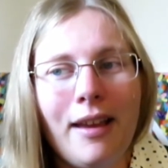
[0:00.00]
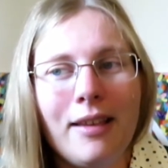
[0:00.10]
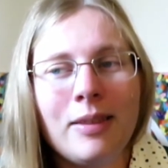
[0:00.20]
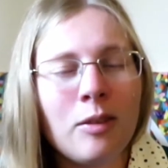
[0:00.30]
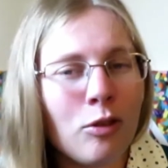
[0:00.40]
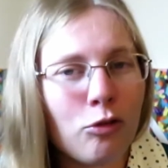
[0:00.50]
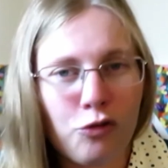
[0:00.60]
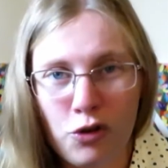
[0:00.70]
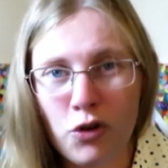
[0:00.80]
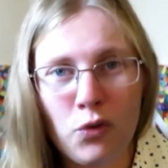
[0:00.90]
And this is
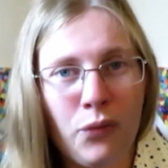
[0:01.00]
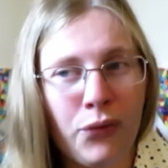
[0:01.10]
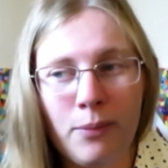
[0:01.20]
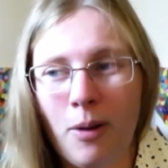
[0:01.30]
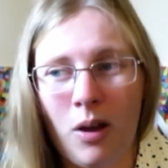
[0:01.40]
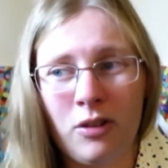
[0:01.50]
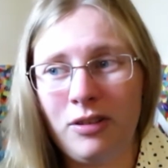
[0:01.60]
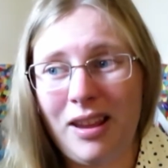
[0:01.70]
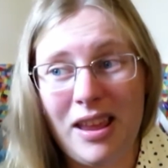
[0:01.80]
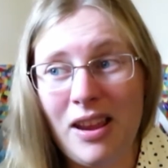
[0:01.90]
true for
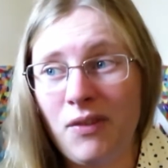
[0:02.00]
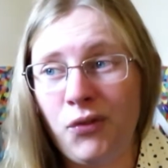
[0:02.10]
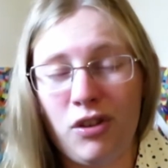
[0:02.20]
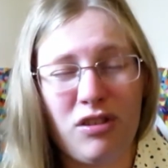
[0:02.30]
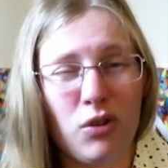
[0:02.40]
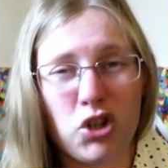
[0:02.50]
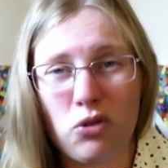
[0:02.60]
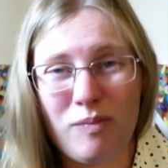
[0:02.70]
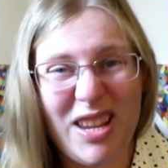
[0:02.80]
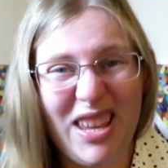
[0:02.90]
modern day, for
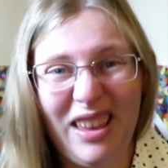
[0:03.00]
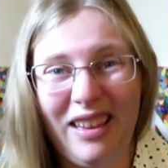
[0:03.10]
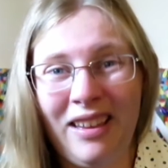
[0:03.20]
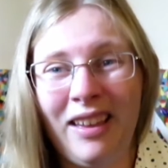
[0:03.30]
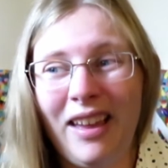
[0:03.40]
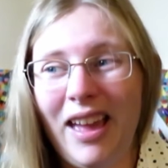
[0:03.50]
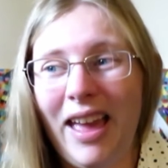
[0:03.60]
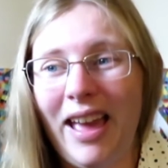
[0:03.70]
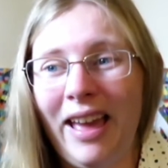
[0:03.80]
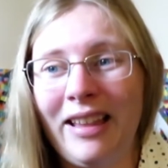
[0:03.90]
social media,
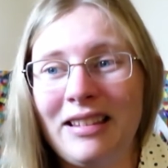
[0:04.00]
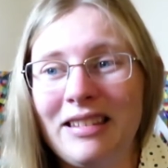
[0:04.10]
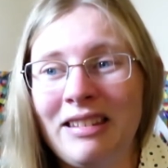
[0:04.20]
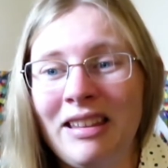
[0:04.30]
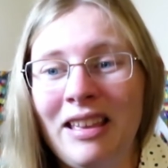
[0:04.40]
and